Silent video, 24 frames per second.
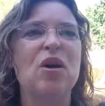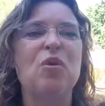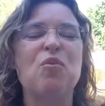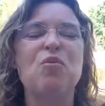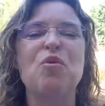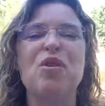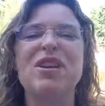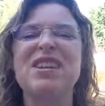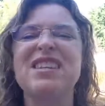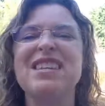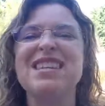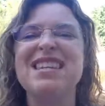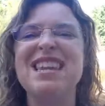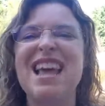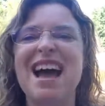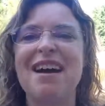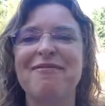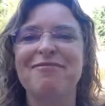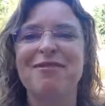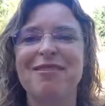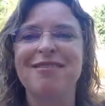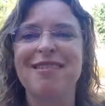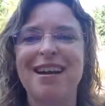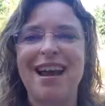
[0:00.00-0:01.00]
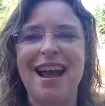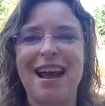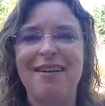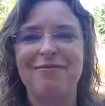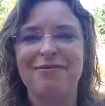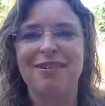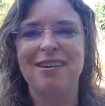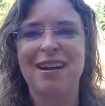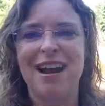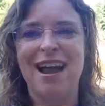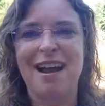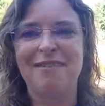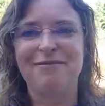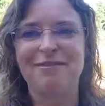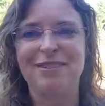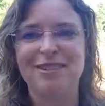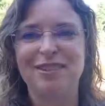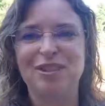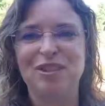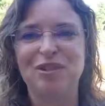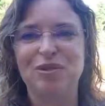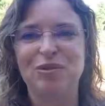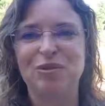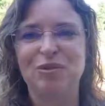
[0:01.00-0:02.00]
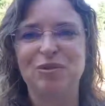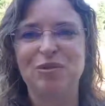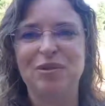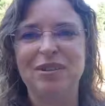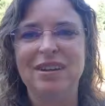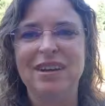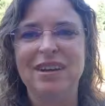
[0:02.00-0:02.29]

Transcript: would never, ever, ever do.